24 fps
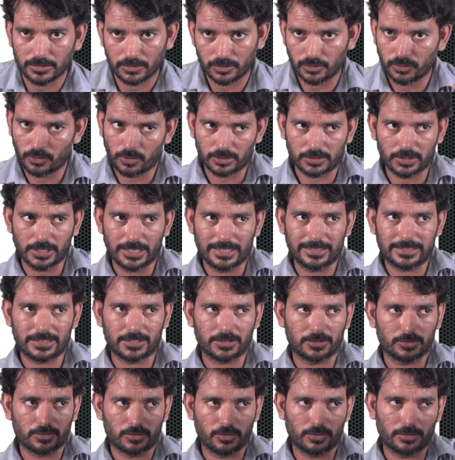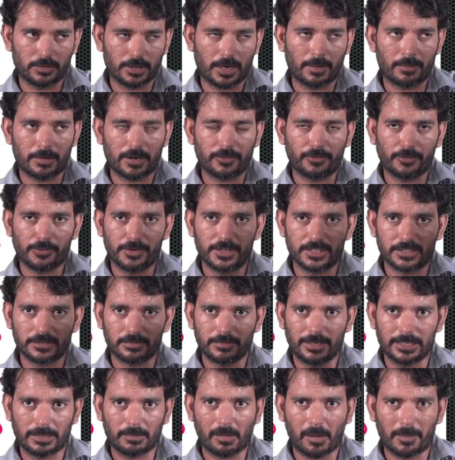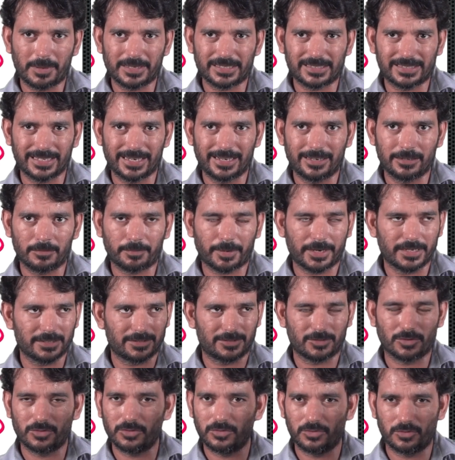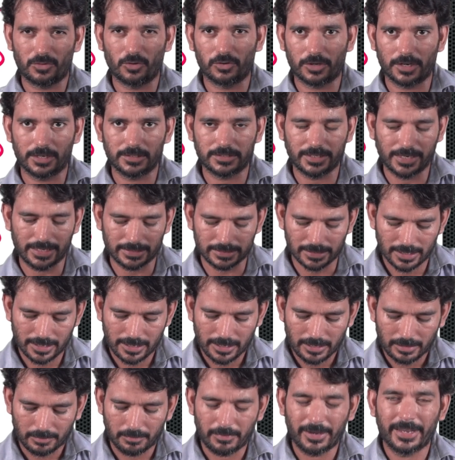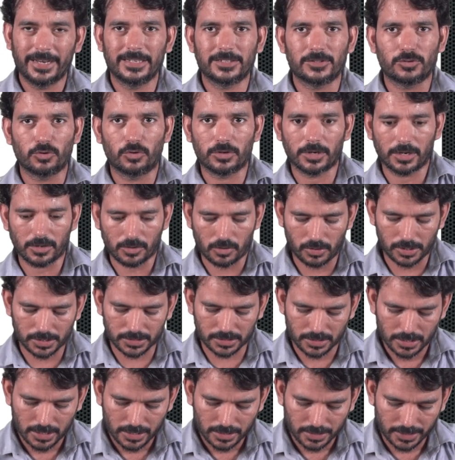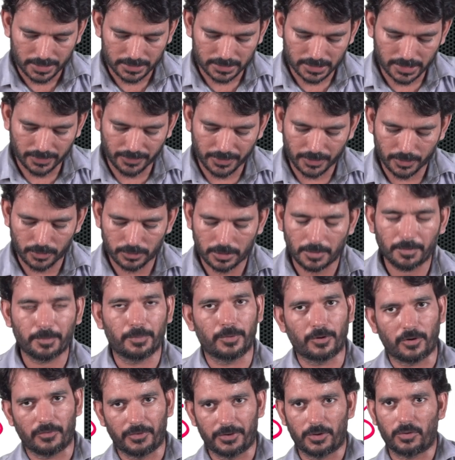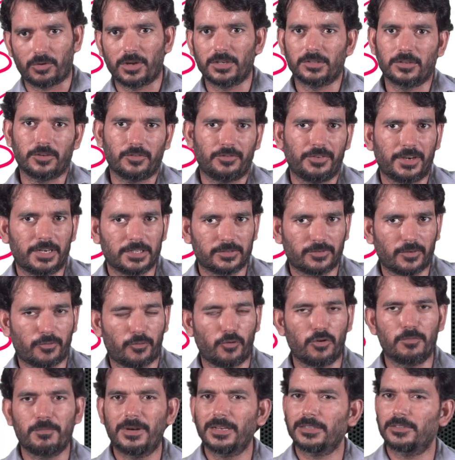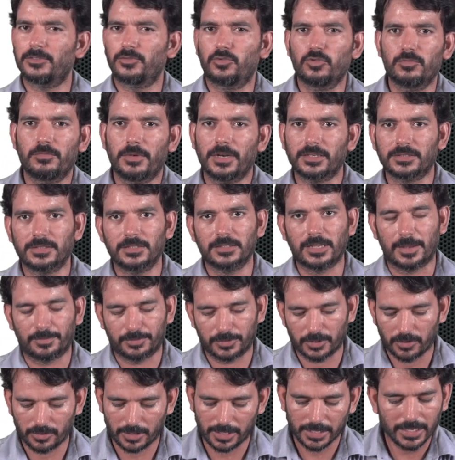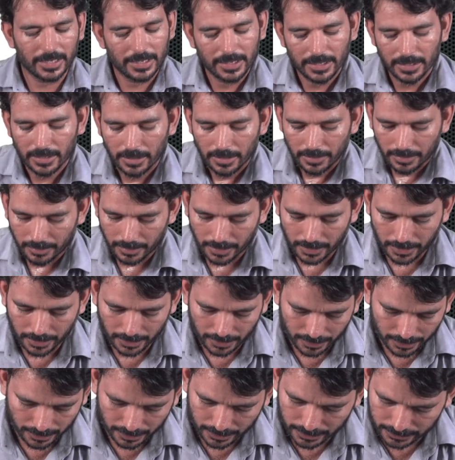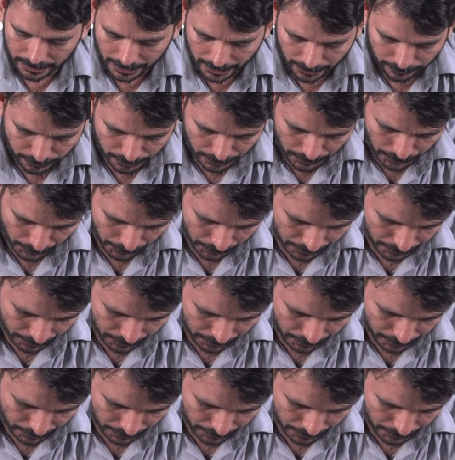you know, sales number of units multiplied by selling price, so total sales minus total cost is giving you the profit. Okay, so if it is for 4 marks, 2 marks is absolutely there for you to